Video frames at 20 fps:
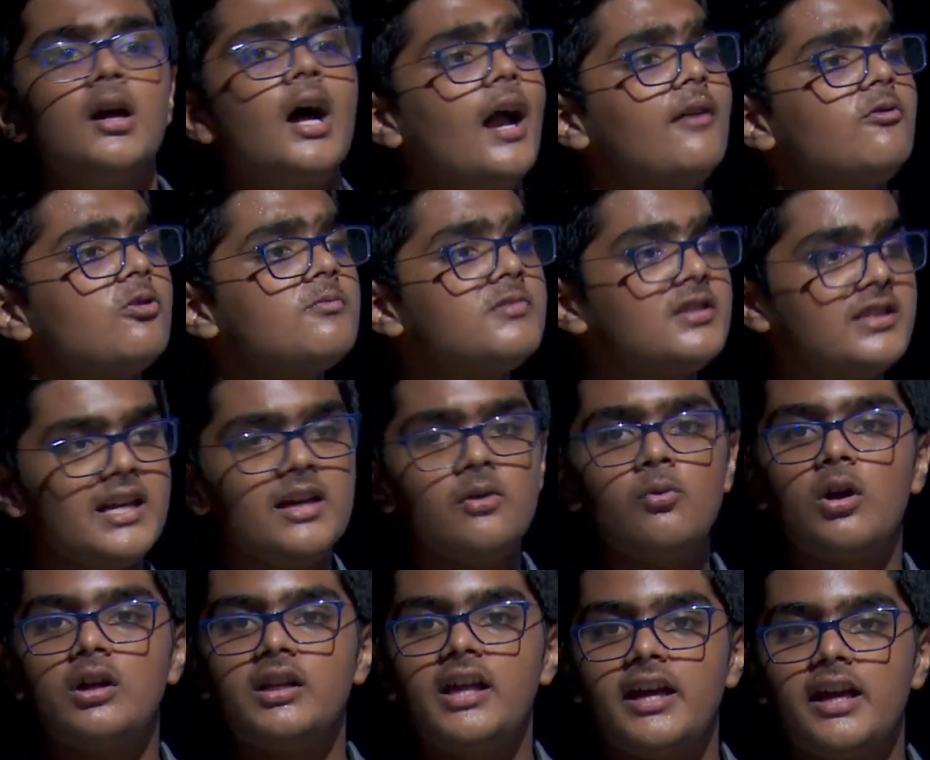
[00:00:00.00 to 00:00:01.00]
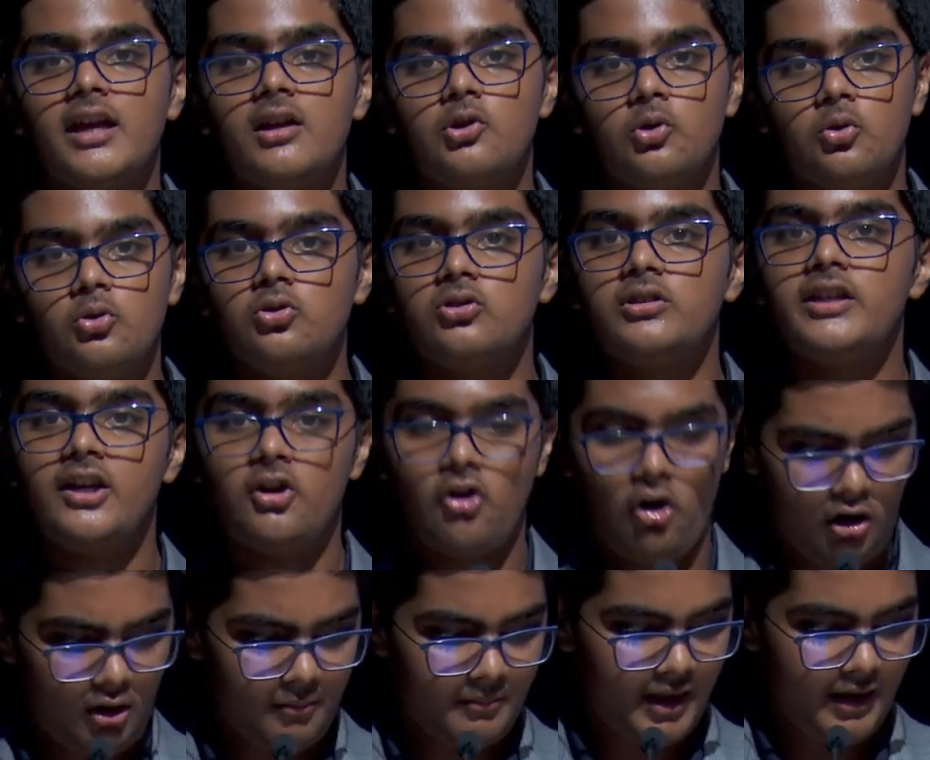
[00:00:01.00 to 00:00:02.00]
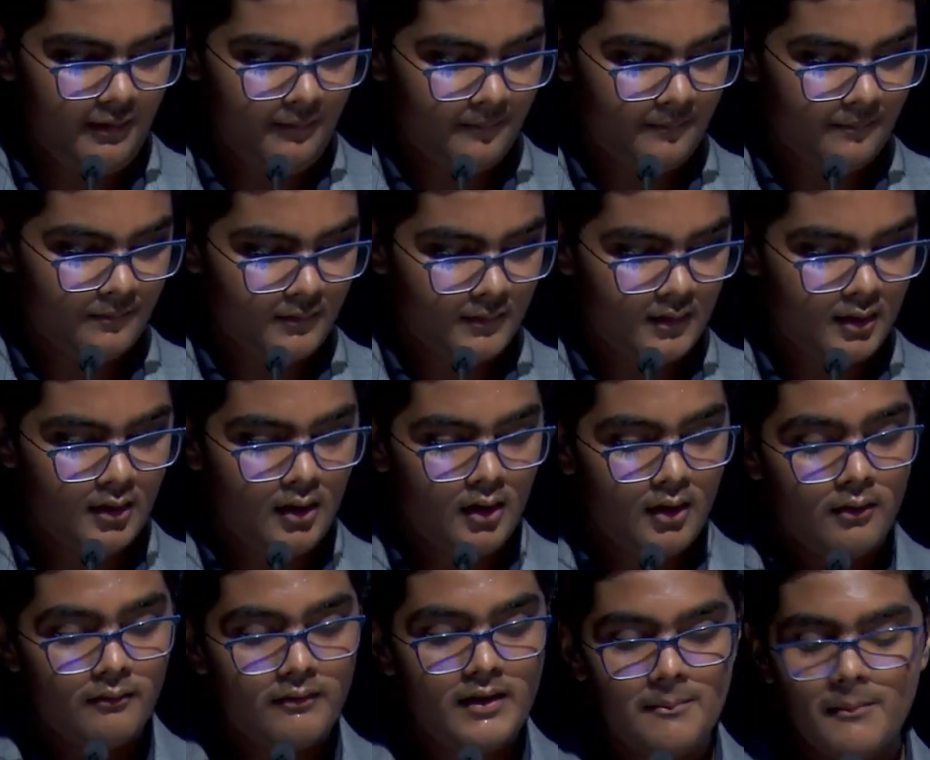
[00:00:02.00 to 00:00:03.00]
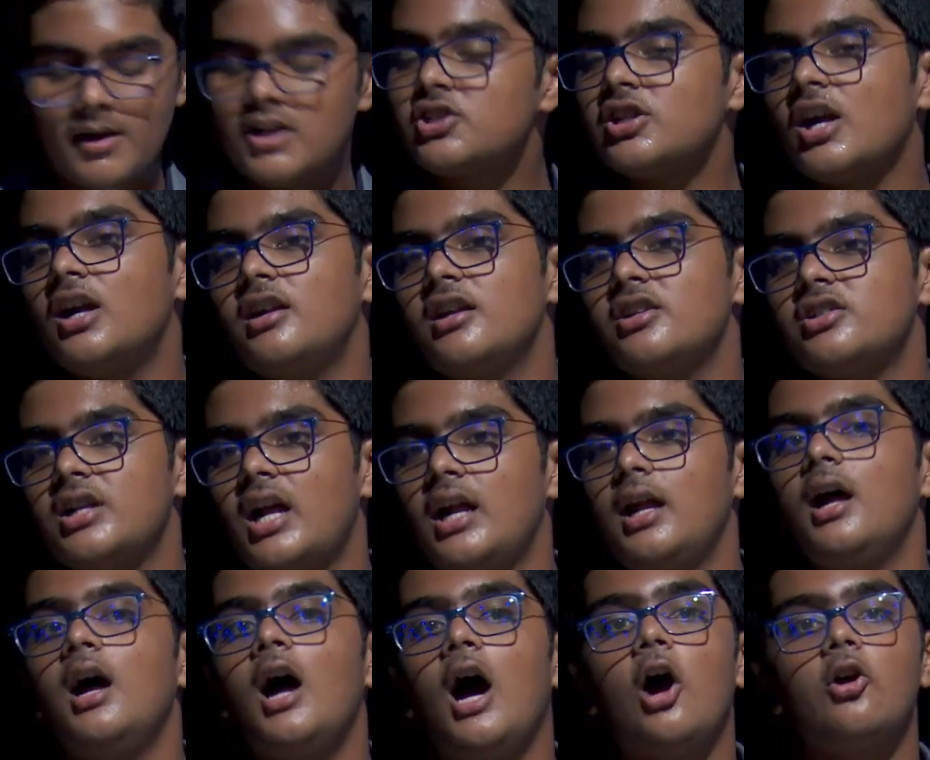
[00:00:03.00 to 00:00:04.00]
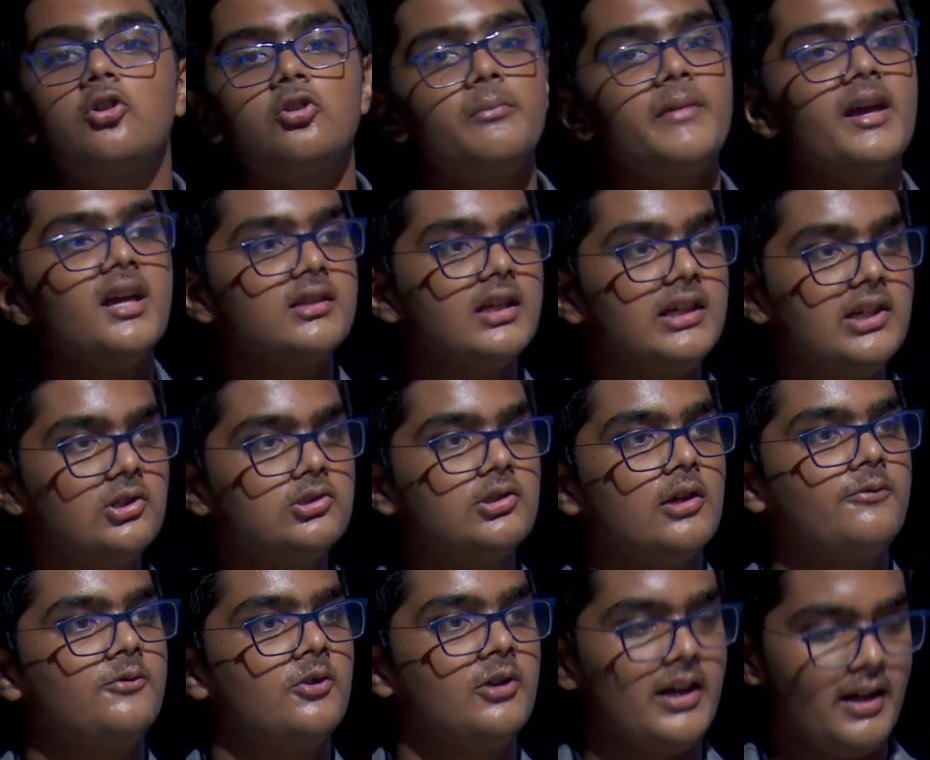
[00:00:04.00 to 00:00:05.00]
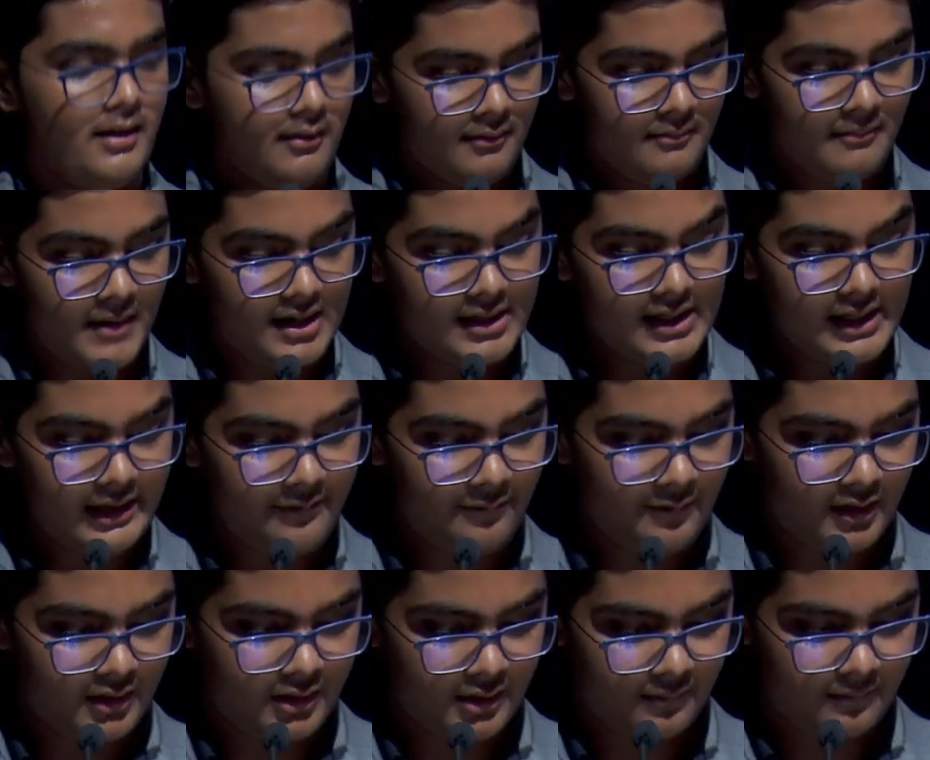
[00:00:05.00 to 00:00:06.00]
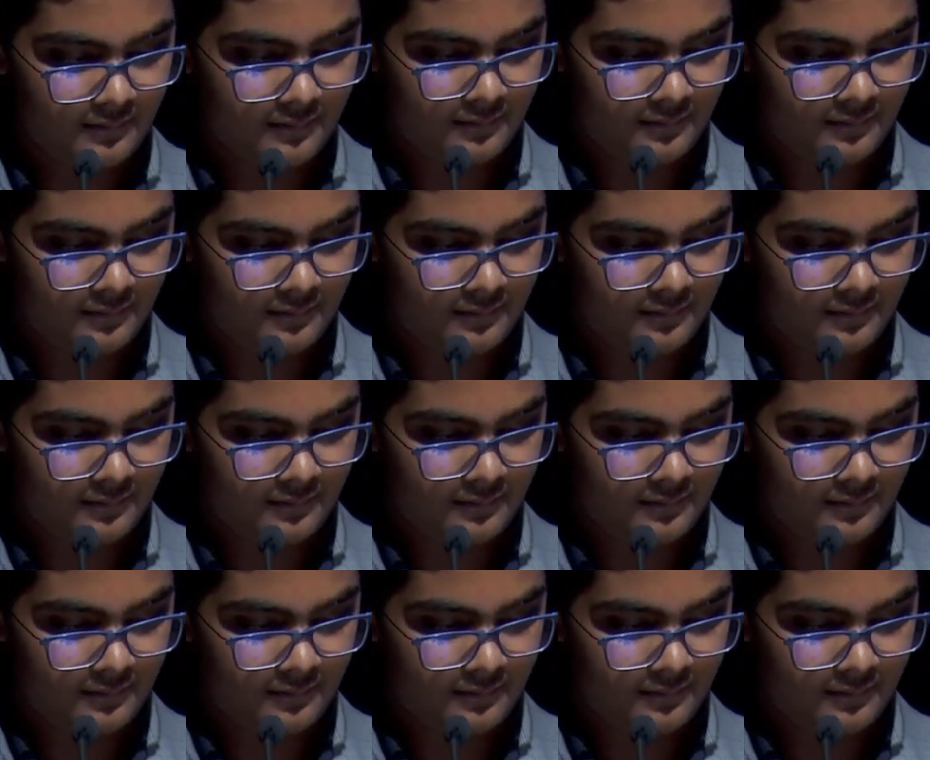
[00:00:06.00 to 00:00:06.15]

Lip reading: and from seeing what they can do to the economy, we must understand how to make the youth of today mentally fit.